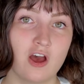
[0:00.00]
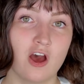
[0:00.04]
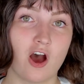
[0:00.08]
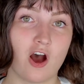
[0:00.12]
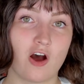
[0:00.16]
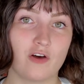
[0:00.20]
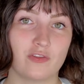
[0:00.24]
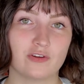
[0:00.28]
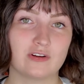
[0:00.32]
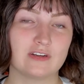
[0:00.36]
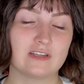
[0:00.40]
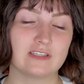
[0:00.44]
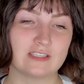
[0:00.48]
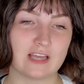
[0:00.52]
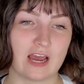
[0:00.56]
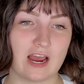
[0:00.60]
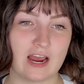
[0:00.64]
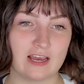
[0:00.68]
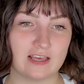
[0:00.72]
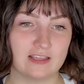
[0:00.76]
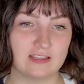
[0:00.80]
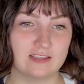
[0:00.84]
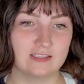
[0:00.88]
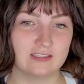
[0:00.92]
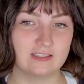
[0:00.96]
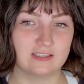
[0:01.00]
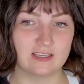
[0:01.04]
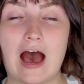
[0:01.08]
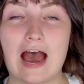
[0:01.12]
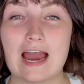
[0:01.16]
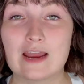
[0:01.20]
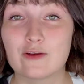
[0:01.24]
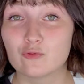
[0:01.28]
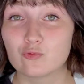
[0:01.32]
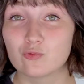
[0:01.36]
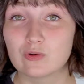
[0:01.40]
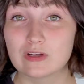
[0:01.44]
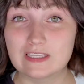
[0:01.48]
other Scythes. I
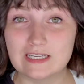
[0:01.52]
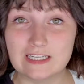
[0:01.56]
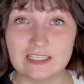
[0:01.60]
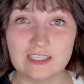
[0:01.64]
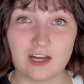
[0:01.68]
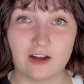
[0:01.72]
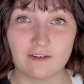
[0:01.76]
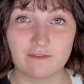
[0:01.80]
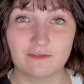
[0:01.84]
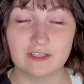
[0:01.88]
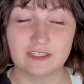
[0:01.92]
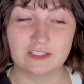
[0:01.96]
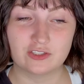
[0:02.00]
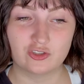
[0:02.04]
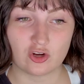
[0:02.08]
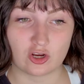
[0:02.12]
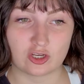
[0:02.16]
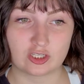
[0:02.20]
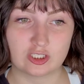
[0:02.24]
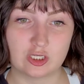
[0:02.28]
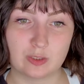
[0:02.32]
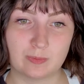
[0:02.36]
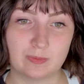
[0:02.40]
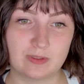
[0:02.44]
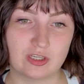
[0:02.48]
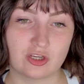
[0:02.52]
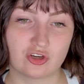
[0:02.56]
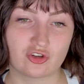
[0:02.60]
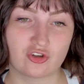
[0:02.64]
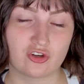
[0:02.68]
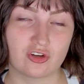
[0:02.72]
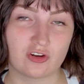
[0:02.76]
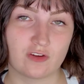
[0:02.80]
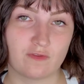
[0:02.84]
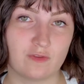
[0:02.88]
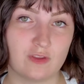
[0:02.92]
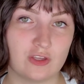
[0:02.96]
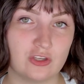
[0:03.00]
really love this
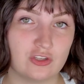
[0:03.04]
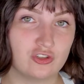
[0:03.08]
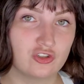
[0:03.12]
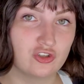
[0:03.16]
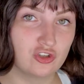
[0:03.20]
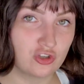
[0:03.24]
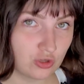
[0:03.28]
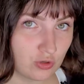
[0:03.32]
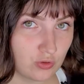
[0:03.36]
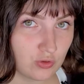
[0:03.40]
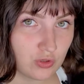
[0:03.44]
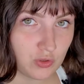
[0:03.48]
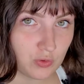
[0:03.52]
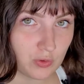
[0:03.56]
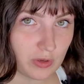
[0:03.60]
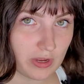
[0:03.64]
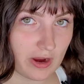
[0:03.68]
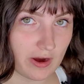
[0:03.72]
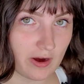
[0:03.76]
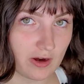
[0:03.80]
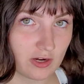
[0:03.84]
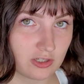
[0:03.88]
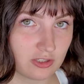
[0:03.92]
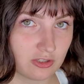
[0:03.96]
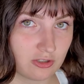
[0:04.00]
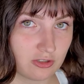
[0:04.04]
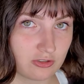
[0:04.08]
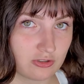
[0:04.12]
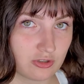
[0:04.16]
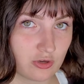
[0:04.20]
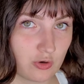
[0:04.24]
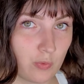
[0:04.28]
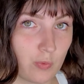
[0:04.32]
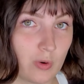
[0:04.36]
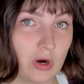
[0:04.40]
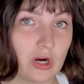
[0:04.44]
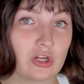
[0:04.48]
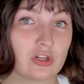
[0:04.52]
juxtaposition of these 2 new characters
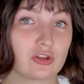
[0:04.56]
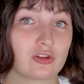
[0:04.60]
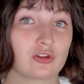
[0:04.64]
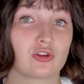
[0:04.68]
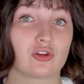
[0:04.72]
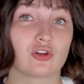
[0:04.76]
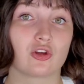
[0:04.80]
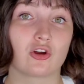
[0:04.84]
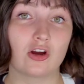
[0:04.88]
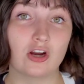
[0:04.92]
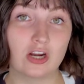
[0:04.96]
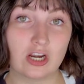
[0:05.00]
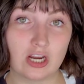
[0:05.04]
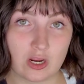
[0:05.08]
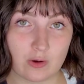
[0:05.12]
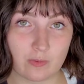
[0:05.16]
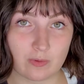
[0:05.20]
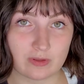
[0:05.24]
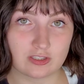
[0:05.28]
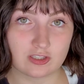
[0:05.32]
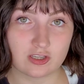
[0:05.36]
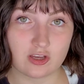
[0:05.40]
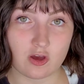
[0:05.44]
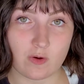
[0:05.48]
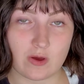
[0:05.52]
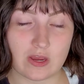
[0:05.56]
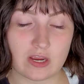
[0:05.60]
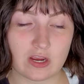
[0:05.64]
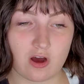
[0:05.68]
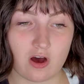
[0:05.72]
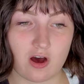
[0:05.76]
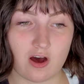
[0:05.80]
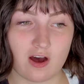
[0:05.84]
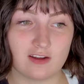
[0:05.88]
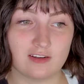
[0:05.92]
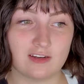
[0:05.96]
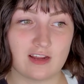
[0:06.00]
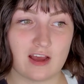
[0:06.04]
who are learning what's going
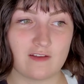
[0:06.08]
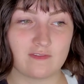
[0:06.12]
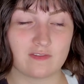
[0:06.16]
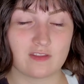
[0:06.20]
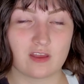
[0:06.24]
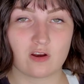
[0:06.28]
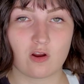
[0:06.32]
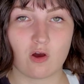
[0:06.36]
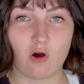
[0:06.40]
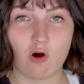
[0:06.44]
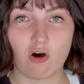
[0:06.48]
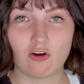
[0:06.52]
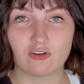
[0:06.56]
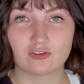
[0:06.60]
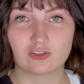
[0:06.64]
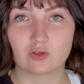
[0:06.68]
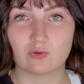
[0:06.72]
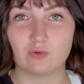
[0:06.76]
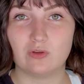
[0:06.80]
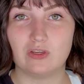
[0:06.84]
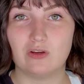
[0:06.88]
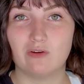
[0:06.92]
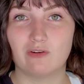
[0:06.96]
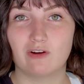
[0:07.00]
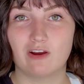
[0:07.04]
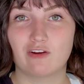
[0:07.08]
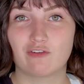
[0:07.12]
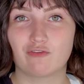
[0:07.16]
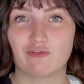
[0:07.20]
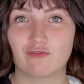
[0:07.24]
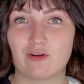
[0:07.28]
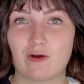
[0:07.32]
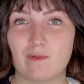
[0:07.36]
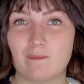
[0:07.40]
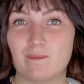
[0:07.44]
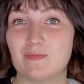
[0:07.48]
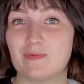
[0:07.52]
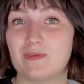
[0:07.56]
on, and then also hearing
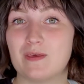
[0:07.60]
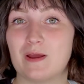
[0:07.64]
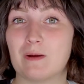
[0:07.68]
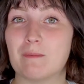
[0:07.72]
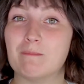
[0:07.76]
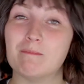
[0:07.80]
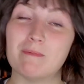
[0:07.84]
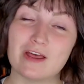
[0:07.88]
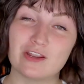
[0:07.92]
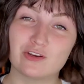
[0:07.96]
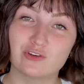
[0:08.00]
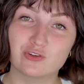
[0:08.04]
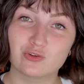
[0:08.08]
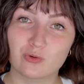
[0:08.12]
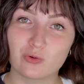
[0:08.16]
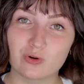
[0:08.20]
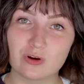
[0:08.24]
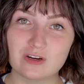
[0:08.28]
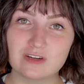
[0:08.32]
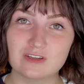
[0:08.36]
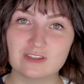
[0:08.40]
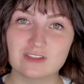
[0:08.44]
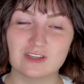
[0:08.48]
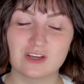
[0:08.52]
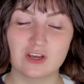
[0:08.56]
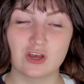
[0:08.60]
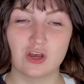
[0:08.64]
from their mentors